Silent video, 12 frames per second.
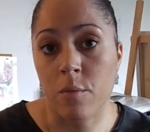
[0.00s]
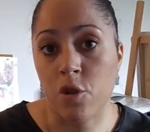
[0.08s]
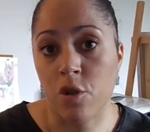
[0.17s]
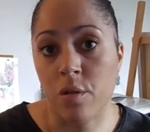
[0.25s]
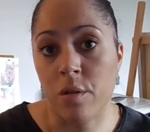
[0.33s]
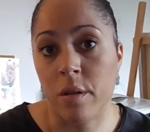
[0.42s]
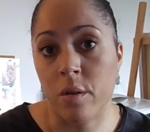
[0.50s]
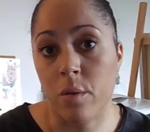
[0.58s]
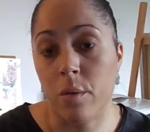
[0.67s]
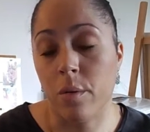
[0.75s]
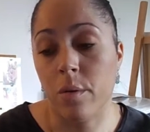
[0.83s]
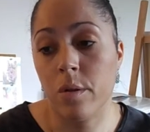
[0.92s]
during the
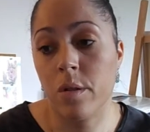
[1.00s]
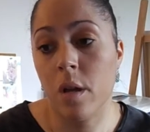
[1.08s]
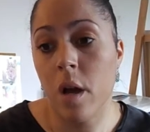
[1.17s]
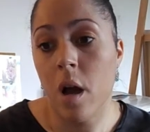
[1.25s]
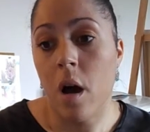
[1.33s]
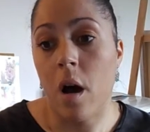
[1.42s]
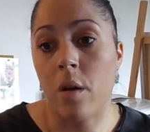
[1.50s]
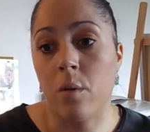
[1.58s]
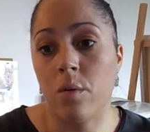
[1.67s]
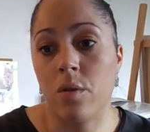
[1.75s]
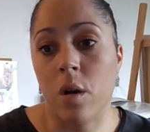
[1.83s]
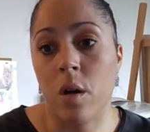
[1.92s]
course. I
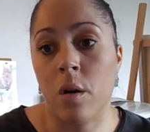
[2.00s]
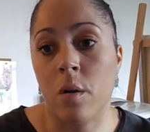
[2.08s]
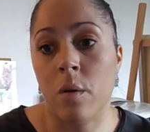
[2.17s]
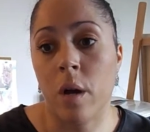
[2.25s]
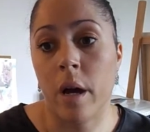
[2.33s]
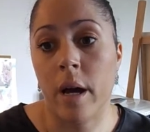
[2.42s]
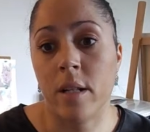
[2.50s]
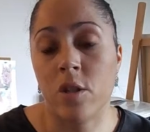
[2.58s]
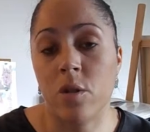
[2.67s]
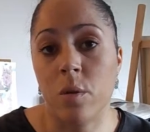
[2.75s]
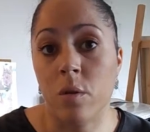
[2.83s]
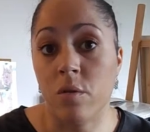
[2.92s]
also had to
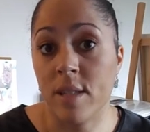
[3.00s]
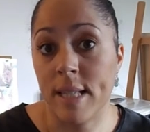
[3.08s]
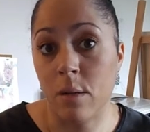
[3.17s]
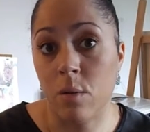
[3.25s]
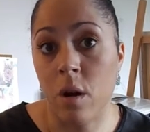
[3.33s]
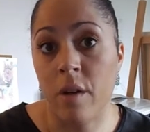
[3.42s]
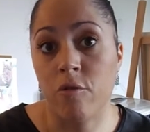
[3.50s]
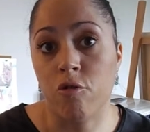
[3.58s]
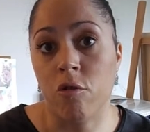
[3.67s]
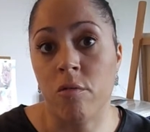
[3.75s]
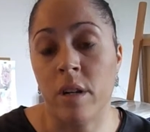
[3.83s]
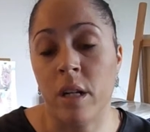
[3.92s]
do a lot of still life
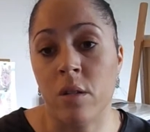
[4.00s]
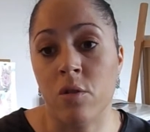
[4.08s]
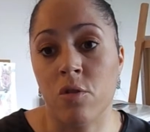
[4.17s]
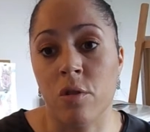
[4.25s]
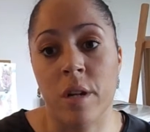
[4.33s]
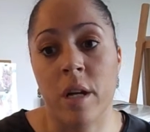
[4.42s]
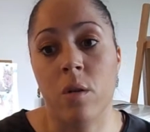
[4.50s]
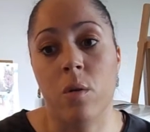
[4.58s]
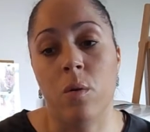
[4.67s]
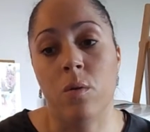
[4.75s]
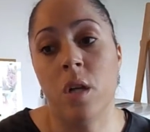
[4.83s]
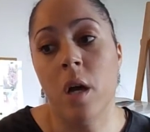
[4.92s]
drawing during that
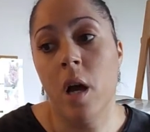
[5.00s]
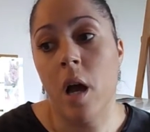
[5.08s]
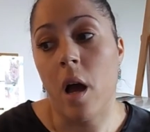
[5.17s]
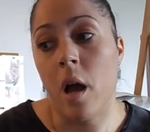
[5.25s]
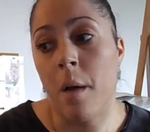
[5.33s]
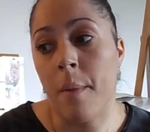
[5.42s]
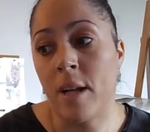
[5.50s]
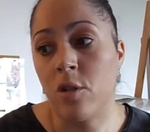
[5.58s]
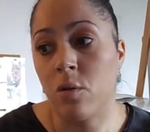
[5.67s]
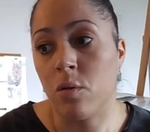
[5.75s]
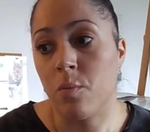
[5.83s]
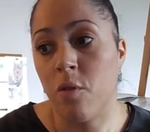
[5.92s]
course. As
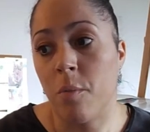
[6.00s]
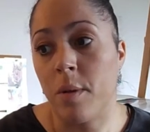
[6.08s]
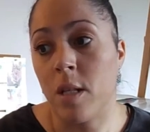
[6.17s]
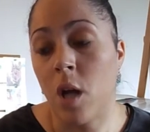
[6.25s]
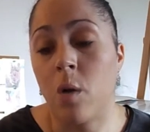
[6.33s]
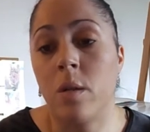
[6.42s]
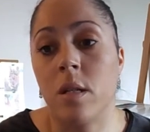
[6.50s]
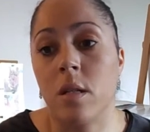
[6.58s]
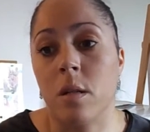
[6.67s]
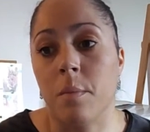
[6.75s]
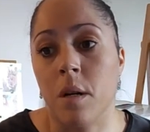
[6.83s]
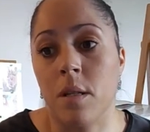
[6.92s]
you'll probably noticed,
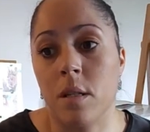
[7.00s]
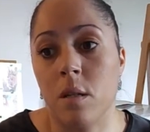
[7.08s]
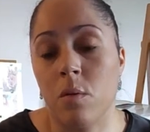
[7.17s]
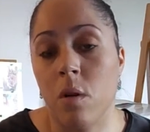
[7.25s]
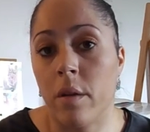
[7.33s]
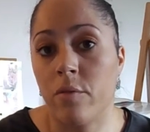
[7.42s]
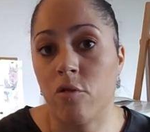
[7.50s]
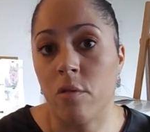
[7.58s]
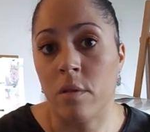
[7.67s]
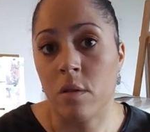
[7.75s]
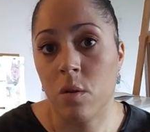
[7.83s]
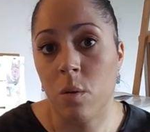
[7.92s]
that my still life
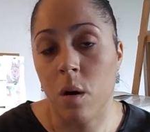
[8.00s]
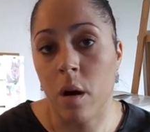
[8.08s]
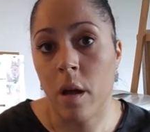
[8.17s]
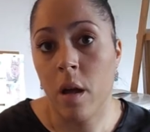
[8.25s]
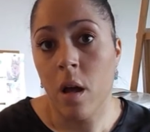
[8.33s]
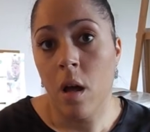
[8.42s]
drawing is quite